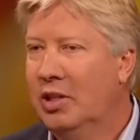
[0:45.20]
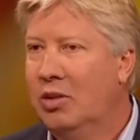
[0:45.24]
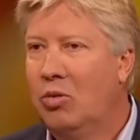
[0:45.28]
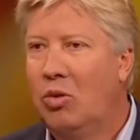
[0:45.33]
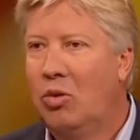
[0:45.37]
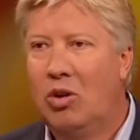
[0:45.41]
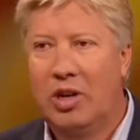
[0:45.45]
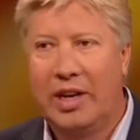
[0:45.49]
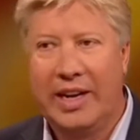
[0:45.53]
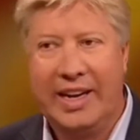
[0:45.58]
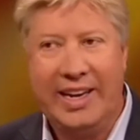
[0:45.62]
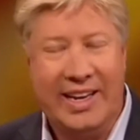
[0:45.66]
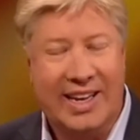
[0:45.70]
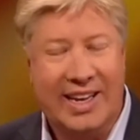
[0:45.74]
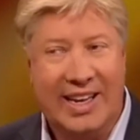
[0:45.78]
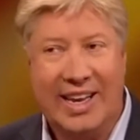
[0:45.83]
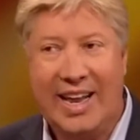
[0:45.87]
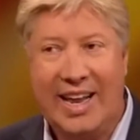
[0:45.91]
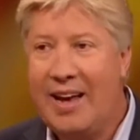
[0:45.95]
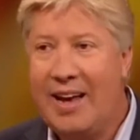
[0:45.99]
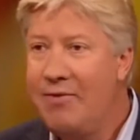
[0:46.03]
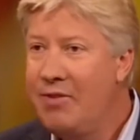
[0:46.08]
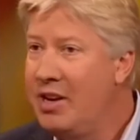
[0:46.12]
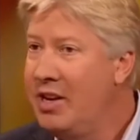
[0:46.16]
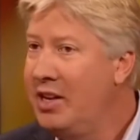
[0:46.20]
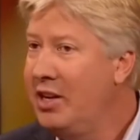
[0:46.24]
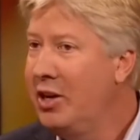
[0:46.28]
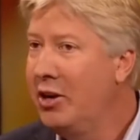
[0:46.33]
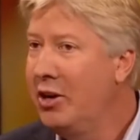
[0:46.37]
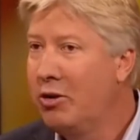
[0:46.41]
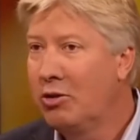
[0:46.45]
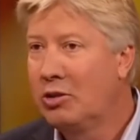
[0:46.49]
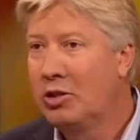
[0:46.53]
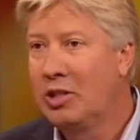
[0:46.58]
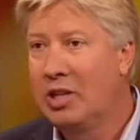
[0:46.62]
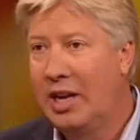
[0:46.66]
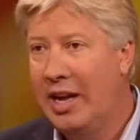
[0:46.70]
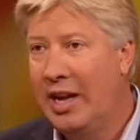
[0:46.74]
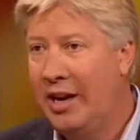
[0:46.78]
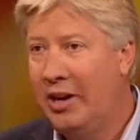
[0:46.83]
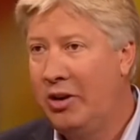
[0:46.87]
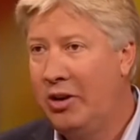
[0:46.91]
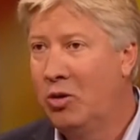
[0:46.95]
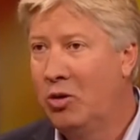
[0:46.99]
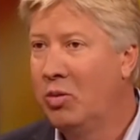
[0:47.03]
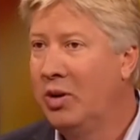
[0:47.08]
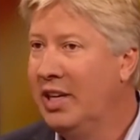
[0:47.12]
Well, 11 years later,